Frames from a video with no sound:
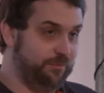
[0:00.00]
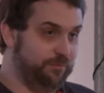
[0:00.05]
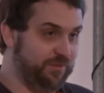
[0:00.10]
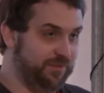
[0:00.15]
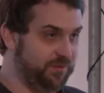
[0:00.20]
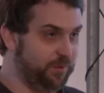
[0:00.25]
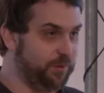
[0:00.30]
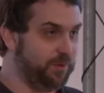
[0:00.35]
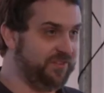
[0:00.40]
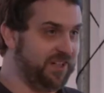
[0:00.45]

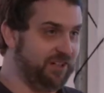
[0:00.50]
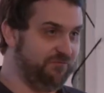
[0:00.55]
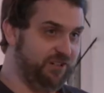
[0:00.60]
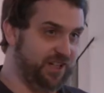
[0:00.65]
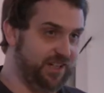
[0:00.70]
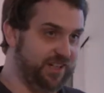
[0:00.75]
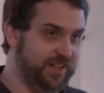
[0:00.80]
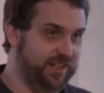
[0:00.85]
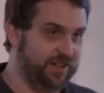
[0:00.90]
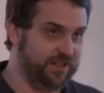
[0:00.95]
before they
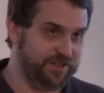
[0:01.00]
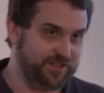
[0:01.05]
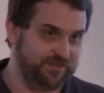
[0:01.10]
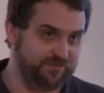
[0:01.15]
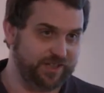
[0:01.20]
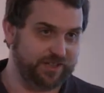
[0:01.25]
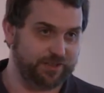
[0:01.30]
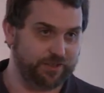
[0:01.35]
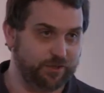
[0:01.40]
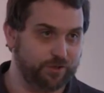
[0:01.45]

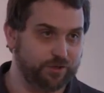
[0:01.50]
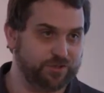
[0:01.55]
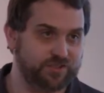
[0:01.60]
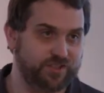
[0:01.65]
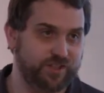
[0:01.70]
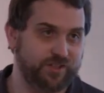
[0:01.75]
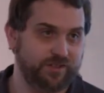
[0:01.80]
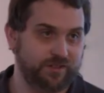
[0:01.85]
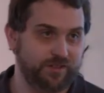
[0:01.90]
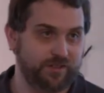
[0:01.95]
realised they'd
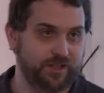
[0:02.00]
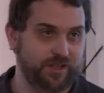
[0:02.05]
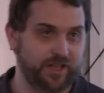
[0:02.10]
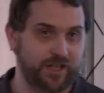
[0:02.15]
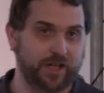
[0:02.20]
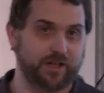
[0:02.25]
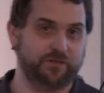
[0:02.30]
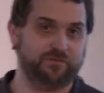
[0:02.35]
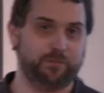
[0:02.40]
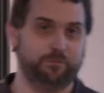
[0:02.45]
lost
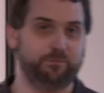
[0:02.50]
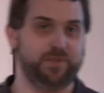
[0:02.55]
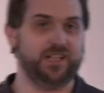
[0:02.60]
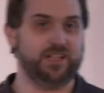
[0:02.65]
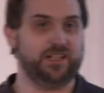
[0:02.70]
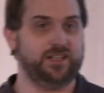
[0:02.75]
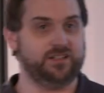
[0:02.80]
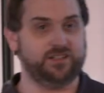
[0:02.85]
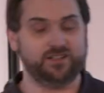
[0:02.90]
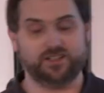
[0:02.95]
500
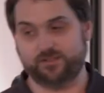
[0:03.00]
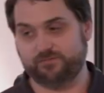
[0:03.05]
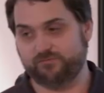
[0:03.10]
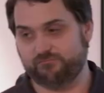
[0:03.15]
million